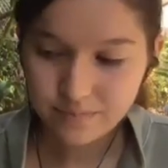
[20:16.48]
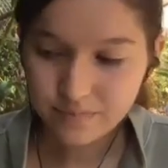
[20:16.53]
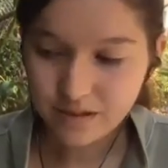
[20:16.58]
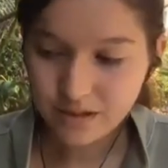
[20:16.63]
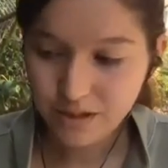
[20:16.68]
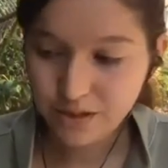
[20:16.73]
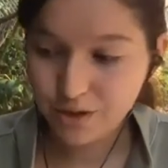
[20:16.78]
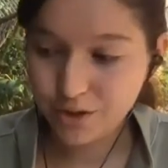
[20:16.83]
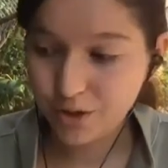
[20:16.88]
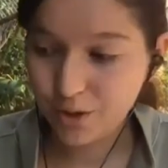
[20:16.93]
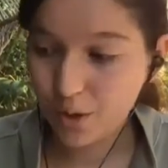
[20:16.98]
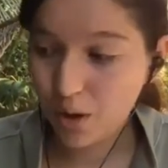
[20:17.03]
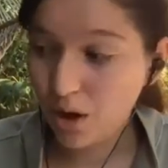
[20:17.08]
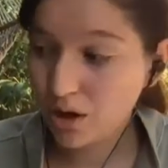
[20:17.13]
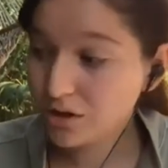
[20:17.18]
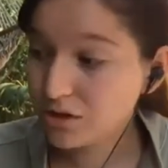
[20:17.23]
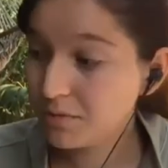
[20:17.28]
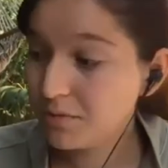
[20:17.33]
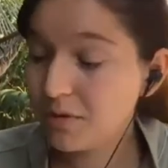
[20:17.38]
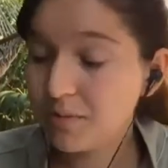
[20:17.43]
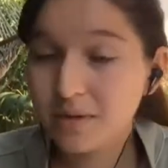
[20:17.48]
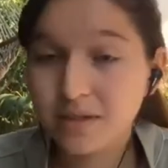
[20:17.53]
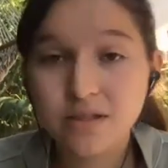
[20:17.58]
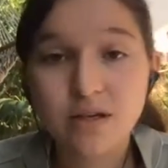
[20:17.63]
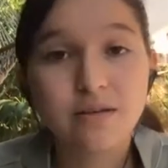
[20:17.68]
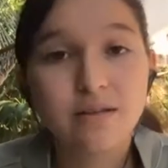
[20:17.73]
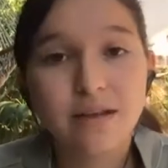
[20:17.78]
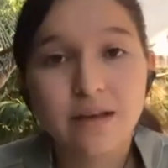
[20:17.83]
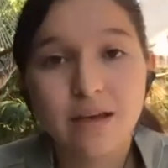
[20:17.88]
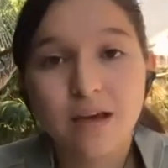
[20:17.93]
you know, also maybe
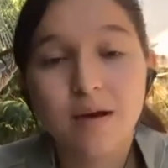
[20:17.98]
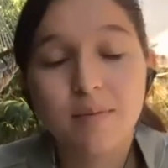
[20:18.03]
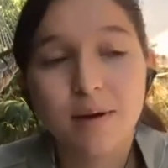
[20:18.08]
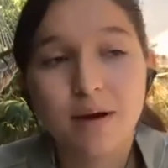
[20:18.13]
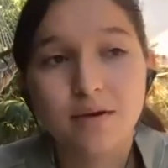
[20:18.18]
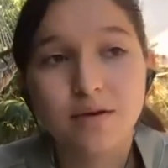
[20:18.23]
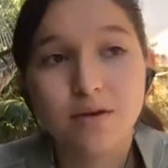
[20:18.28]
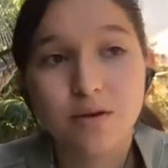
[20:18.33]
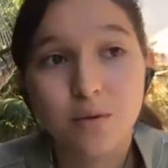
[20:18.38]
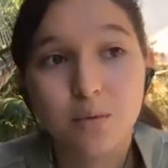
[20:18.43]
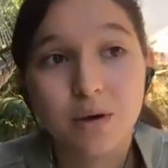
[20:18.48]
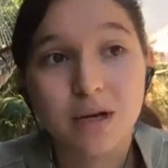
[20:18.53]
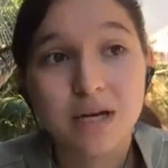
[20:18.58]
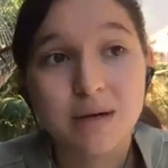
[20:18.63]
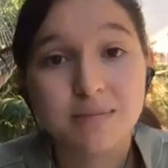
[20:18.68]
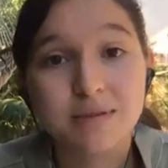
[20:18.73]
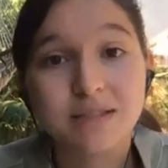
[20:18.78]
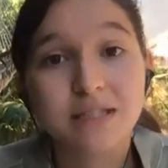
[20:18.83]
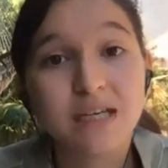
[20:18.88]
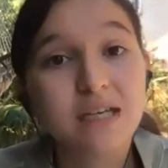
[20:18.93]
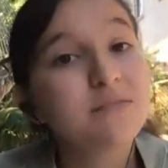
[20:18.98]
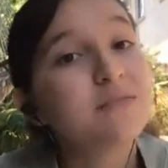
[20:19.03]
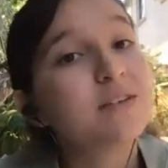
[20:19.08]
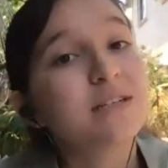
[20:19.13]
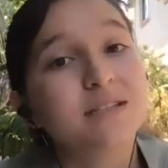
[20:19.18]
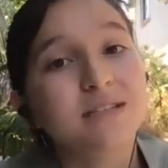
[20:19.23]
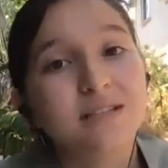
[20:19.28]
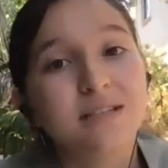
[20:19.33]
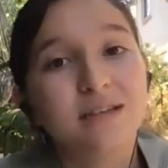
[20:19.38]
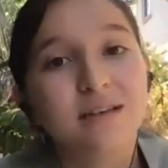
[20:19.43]
start thinking about, you know, when I'm
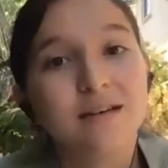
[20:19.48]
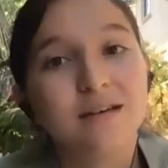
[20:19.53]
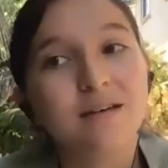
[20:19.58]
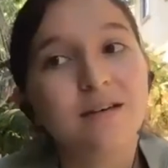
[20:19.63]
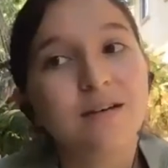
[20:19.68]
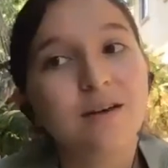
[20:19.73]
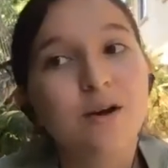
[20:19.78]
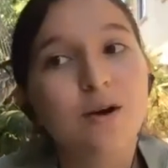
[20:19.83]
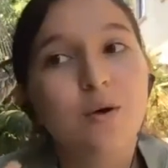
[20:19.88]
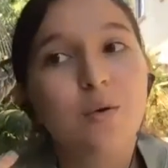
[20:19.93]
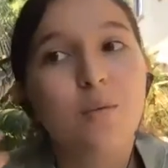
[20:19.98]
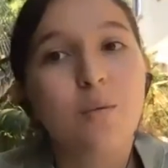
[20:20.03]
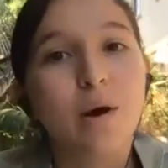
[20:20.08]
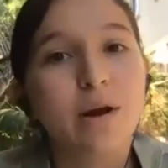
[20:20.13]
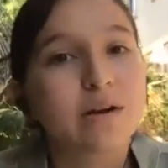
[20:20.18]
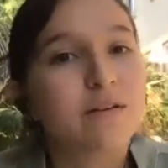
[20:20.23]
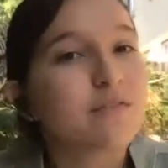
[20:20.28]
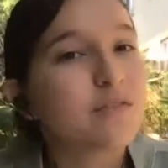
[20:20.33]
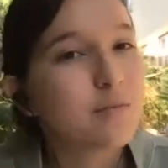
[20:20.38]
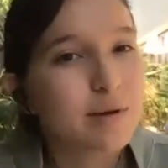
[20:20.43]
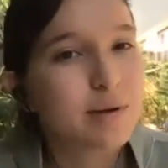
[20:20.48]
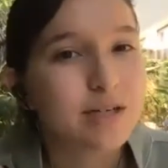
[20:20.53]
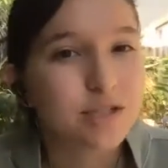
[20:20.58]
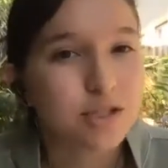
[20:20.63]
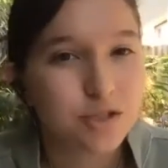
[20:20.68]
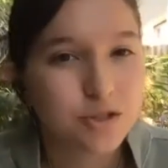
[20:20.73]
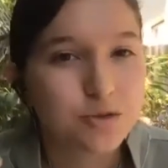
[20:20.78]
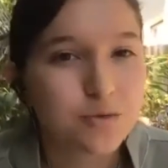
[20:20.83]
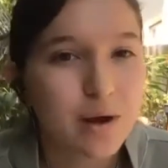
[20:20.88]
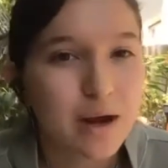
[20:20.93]
saving seed, what
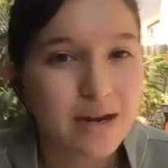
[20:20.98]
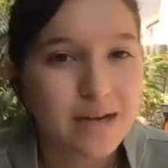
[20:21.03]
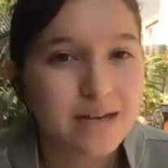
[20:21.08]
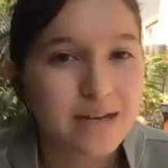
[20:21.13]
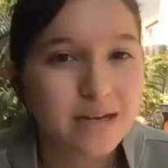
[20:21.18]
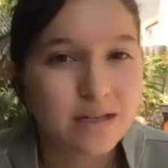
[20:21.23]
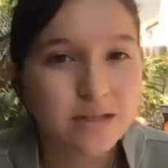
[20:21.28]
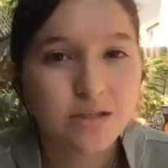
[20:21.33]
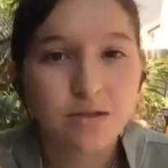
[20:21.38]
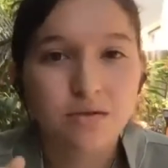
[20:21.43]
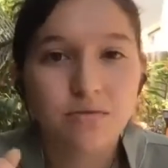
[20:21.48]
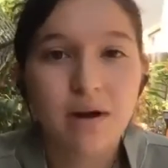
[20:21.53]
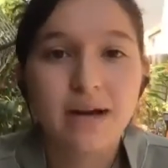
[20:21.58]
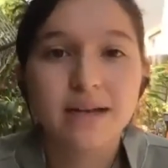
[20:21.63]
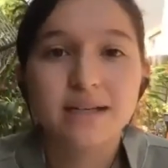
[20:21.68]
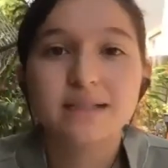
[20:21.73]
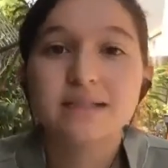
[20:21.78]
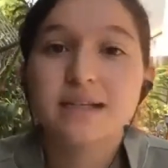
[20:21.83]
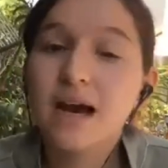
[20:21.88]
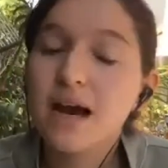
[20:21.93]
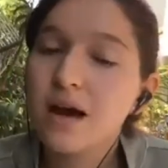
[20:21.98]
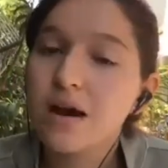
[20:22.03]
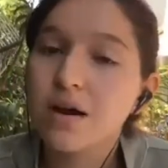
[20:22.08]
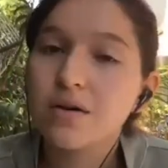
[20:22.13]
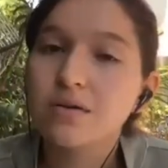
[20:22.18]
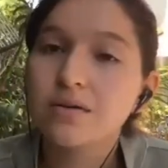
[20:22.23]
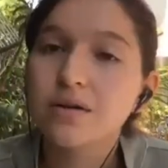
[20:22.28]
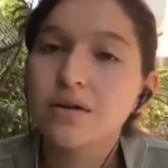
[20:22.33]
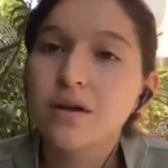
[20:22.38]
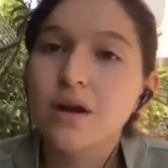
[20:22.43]
information do I need to write
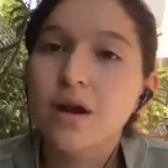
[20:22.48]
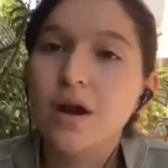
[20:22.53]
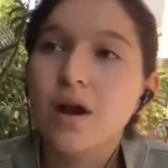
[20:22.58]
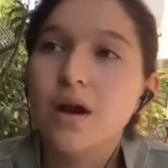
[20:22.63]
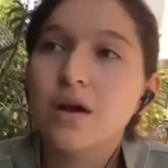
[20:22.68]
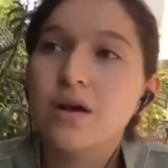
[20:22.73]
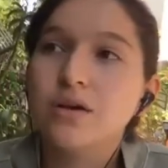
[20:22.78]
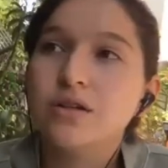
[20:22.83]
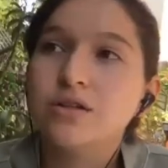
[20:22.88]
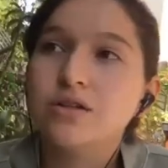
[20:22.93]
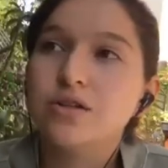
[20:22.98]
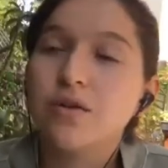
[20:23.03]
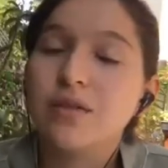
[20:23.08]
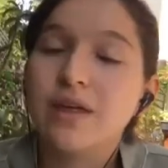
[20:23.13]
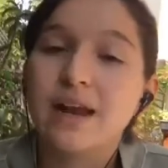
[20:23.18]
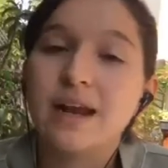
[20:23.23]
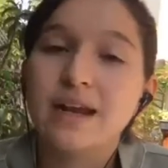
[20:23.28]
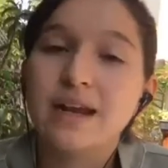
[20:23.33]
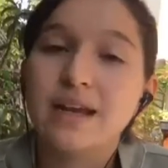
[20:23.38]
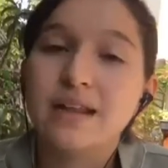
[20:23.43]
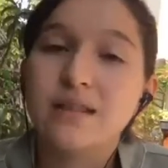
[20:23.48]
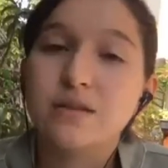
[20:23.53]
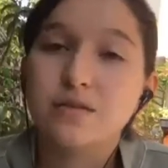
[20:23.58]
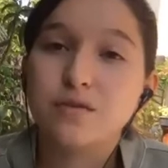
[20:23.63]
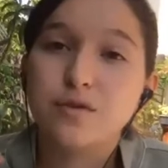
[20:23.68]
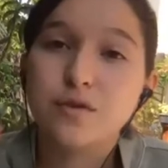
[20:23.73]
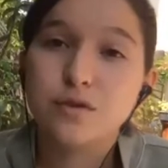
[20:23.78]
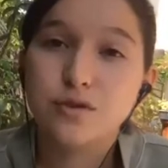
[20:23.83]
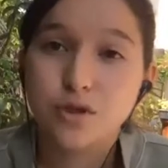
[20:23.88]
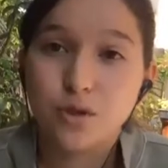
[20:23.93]
down so that in the
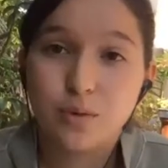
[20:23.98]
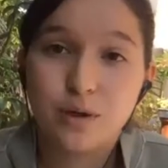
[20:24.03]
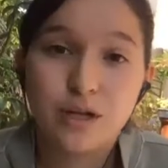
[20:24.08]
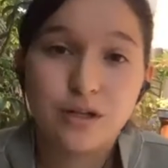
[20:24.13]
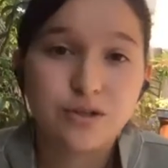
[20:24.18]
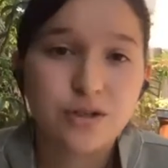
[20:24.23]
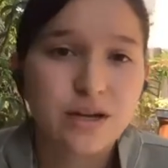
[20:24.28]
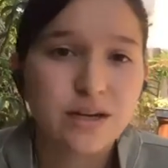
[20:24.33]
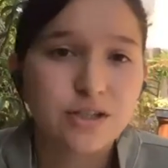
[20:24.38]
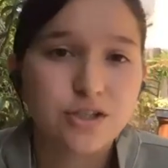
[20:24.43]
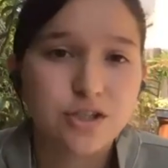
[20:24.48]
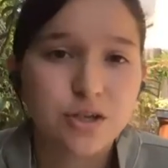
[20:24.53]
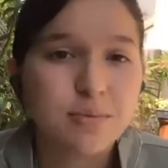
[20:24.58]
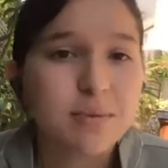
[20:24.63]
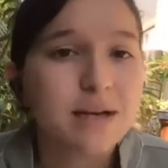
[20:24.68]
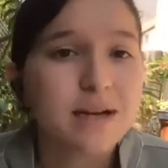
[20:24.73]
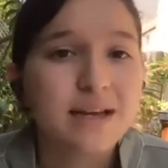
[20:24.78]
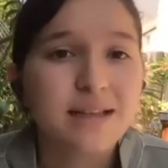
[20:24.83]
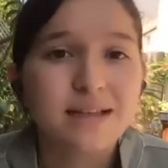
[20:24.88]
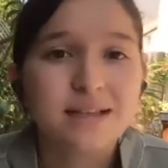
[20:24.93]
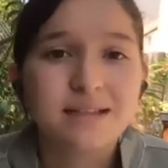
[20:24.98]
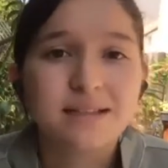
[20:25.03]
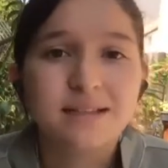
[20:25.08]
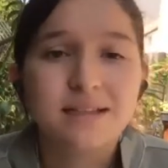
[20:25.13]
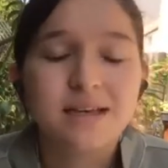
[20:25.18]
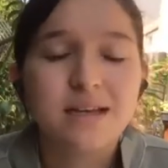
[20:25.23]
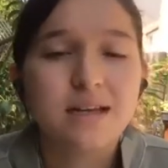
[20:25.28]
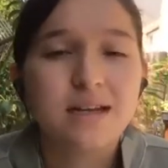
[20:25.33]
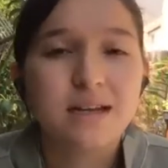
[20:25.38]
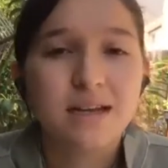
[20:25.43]
future, when I try to germinate the
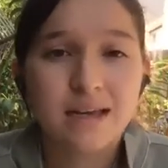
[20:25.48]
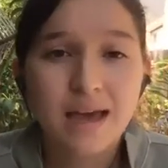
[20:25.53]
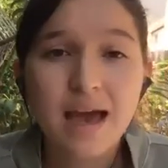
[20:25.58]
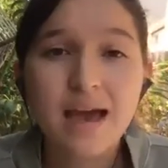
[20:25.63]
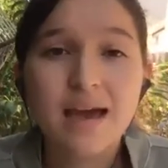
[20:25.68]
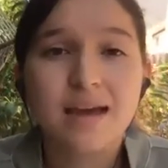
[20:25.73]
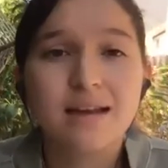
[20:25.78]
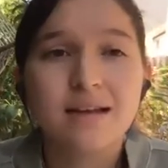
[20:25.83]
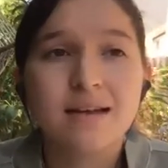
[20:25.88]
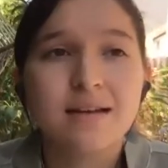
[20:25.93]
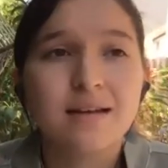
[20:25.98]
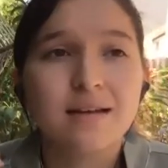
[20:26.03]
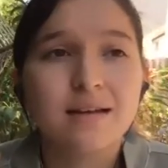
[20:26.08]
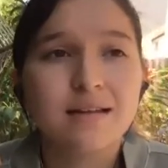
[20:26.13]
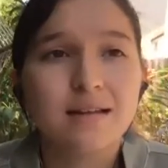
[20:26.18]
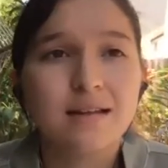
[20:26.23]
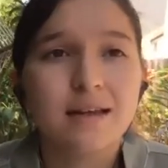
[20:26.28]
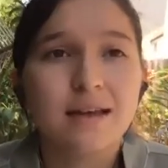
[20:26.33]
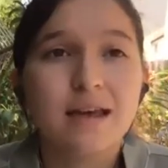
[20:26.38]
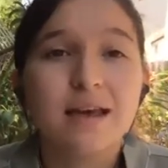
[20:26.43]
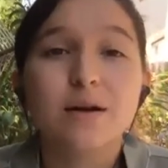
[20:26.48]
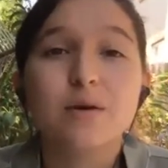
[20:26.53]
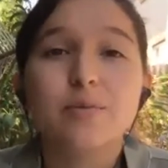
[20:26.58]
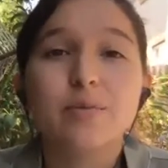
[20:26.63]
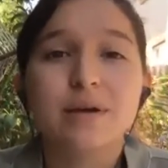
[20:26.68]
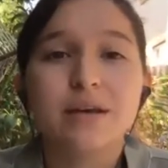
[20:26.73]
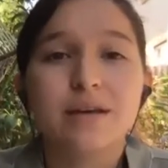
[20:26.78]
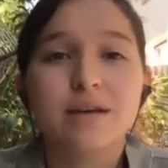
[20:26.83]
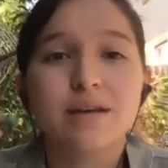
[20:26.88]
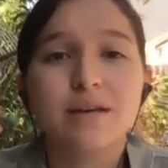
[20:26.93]
seed again, it'll
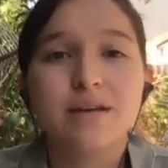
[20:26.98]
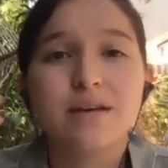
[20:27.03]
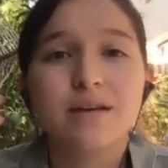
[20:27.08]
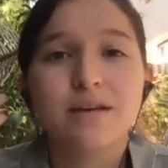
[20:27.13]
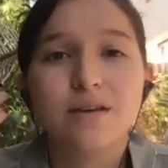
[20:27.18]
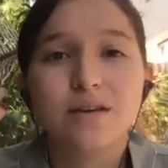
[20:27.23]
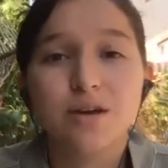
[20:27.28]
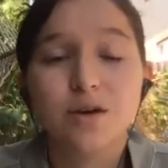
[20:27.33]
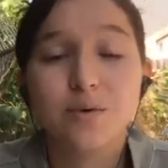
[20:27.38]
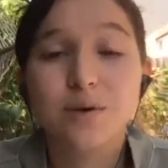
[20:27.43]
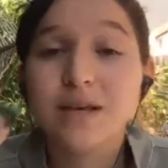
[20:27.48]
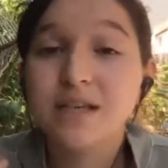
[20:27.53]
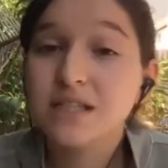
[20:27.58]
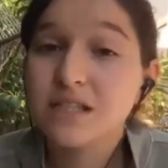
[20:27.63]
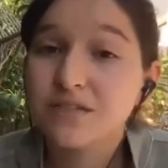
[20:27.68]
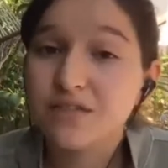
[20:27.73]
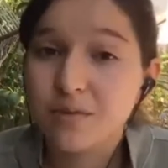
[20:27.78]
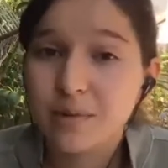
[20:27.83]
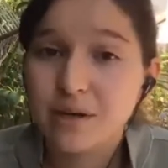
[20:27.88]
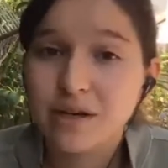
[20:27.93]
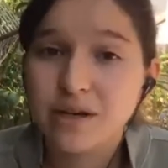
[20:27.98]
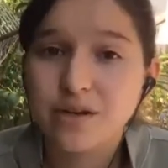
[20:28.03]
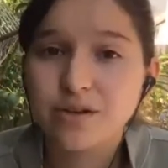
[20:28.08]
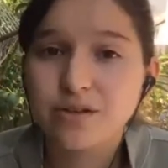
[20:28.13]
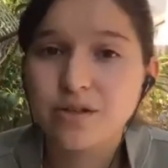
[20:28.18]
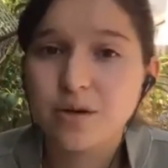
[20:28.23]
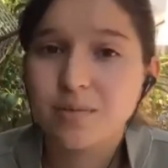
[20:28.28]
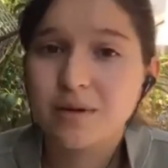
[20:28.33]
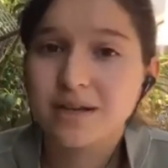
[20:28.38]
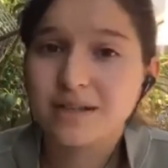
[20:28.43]
be, you know, easy for me to do
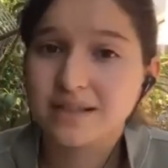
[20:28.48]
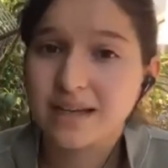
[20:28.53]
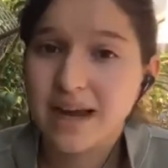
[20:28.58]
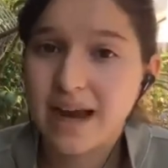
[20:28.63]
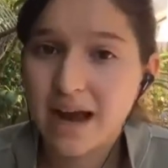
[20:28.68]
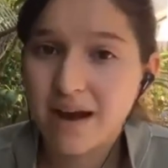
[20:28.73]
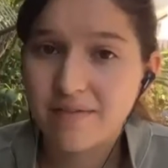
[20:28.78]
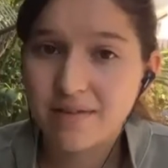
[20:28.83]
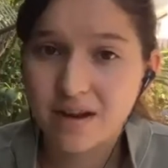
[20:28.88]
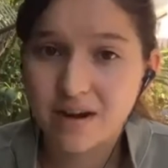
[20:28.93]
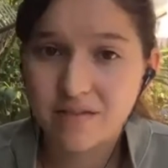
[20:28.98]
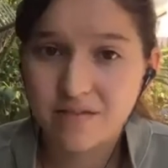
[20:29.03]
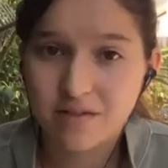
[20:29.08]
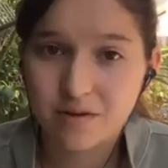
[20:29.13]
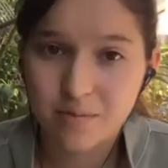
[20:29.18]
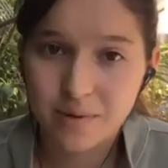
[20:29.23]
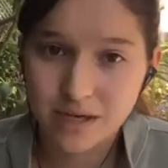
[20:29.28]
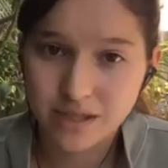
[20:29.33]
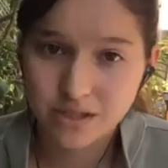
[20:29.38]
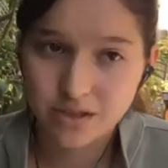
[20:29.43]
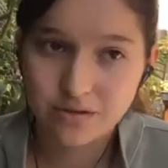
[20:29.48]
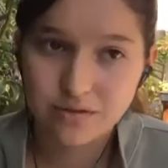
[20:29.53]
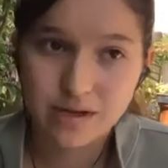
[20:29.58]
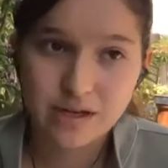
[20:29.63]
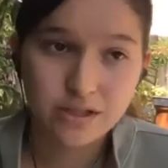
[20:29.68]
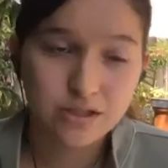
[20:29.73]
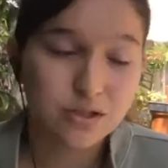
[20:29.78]
so because I have that information, right?